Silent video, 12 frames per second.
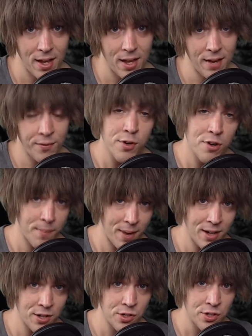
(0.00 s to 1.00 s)
if you're a
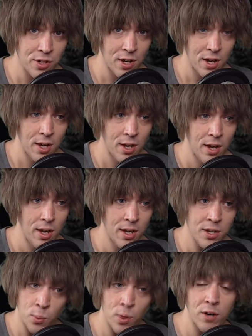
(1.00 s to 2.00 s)
mage
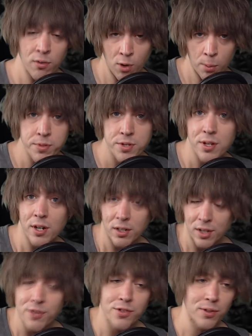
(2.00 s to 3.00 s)
and you're wearing robes instead of
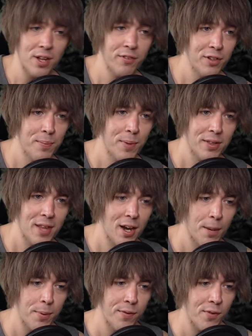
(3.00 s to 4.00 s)
clothes. So definitely pick that
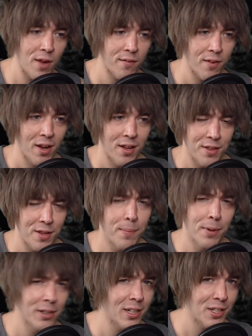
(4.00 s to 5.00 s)
up if you have the
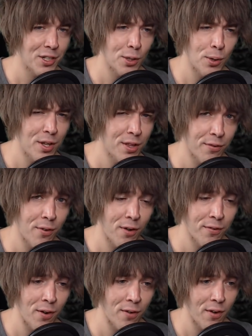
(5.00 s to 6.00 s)
ability to in the far,
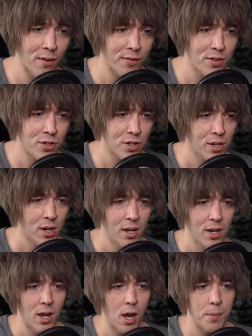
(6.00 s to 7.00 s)
far, far future.
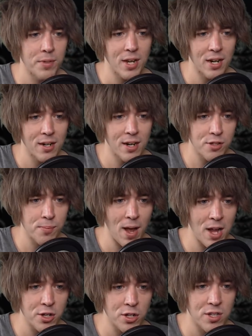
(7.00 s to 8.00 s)
He's got a nice
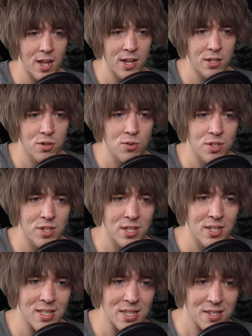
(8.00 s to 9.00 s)
magic stat,
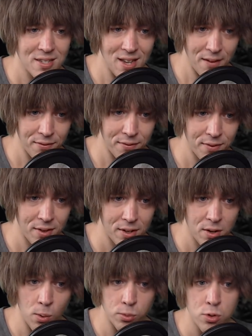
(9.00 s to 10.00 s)

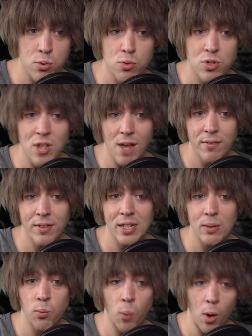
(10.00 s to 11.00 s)

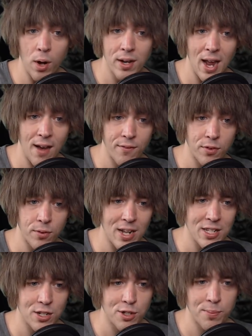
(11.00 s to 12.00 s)
271 after,
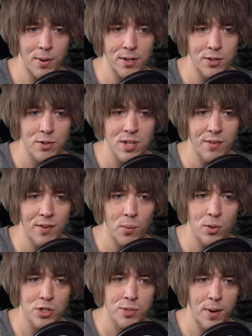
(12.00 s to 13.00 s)
that's a spirit,
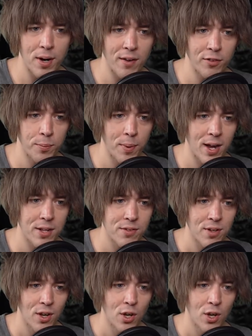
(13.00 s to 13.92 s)
271 spirit after pots,